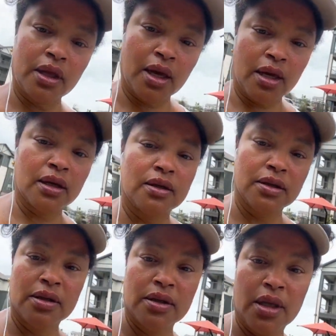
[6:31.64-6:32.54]
Yeah.
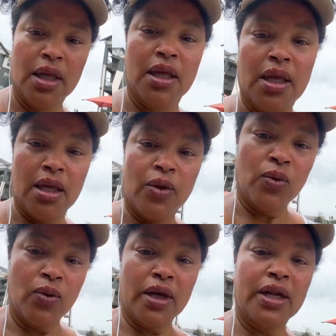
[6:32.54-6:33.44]

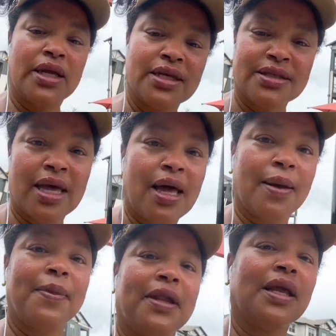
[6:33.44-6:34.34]
What is
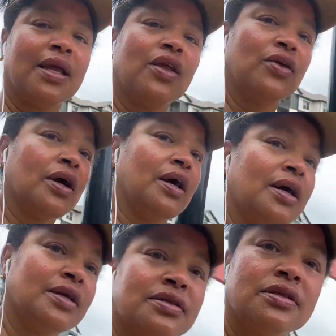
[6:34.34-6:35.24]
happening, you
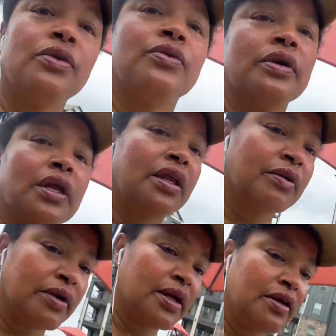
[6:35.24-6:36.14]
guys? So we're
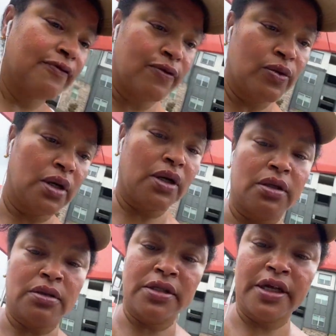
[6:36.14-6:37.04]
getting ready
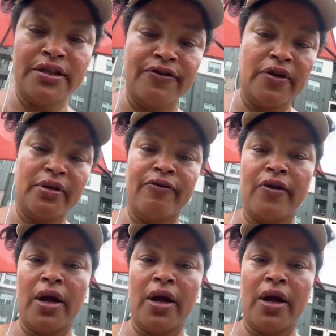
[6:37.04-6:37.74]
for, today's Freedom